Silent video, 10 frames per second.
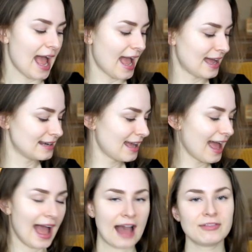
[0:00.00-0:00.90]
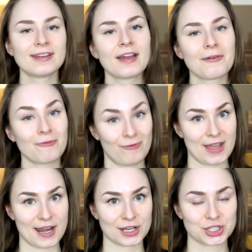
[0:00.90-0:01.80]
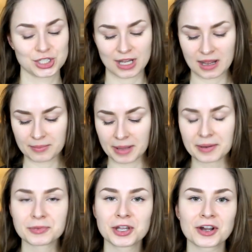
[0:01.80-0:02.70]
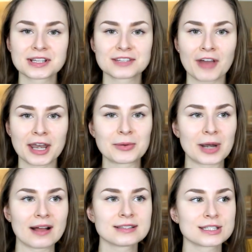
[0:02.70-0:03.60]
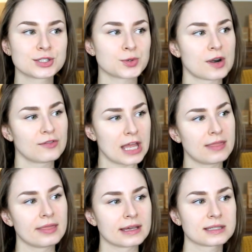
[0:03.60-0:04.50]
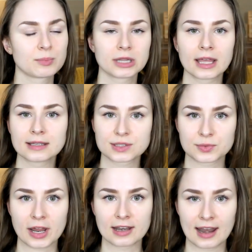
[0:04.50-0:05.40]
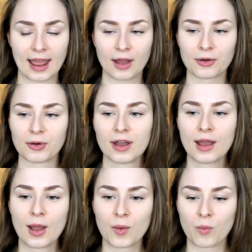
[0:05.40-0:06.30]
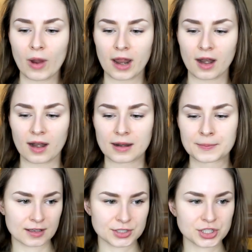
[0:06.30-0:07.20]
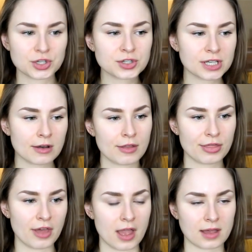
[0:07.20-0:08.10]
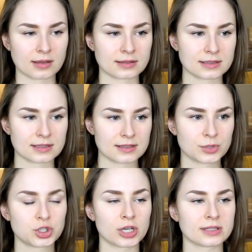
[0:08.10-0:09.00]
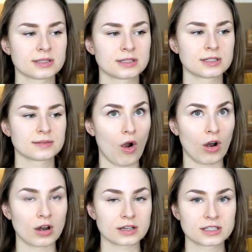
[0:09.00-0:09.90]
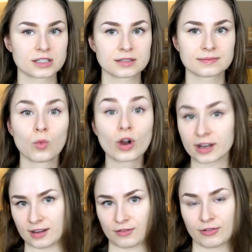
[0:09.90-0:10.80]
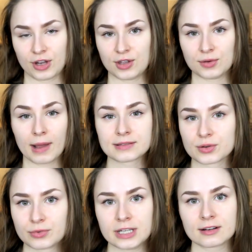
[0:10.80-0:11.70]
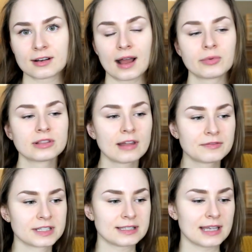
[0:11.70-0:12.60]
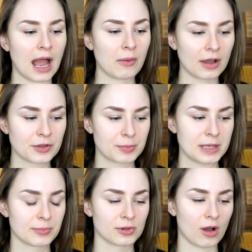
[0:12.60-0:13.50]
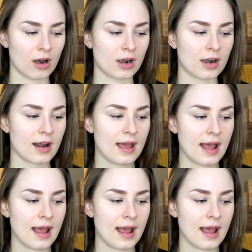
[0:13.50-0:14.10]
and haven't finished. And I'm curious if anyone else is sort of in this place right now where certain things just aren't working for you as a reader. I would love to see how other people are